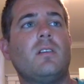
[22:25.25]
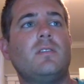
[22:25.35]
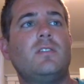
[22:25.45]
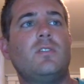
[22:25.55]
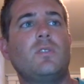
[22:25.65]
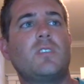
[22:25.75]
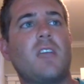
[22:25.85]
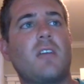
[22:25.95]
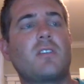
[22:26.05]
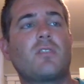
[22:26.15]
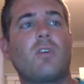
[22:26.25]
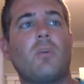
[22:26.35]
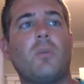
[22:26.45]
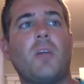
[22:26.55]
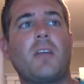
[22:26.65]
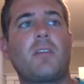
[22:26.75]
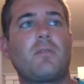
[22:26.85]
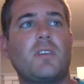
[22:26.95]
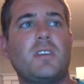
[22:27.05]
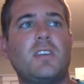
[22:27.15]
2 is Garrison Kropalak,
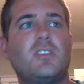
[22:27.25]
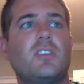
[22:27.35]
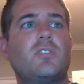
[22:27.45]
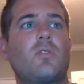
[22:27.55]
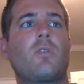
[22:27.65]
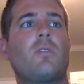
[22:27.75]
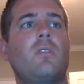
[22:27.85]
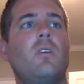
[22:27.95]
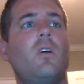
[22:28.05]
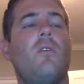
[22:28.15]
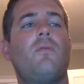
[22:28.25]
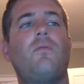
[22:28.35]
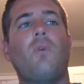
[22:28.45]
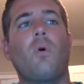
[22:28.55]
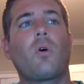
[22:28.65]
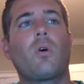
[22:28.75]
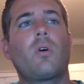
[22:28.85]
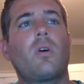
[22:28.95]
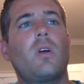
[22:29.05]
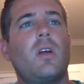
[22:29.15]
3 is AJ Jordan, 4
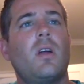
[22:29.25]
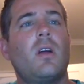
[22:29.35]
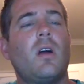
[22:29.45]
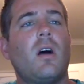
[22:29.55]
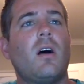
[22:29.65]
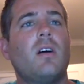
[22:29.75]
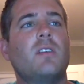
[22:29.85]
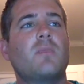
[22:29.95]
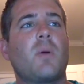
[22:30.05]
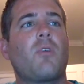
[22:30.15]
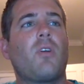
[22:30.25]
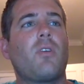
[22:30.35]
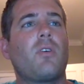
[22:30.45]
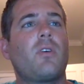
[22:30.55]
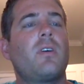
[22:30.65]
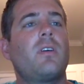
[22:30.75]
is my brother,